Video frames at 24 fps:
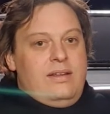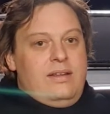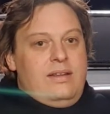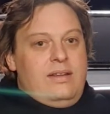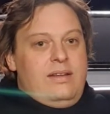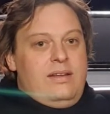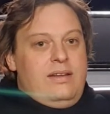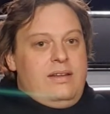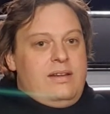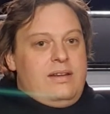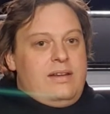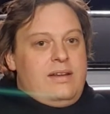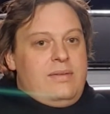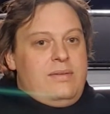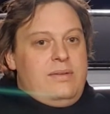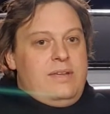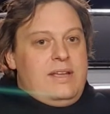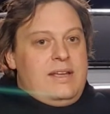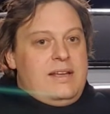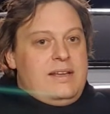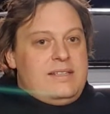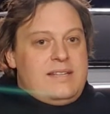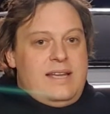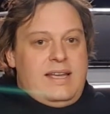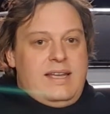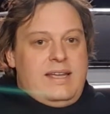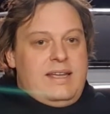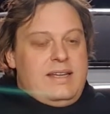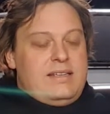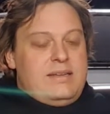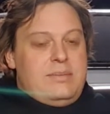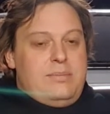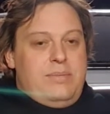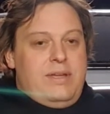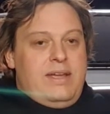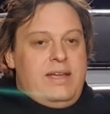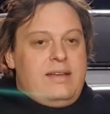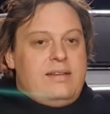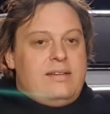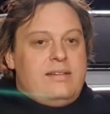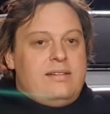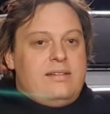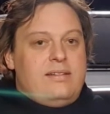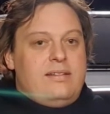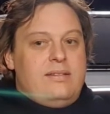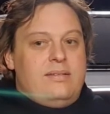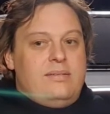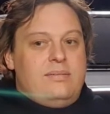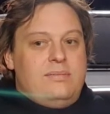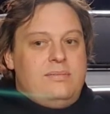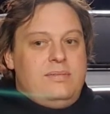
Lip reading: you know, you can take it to bits,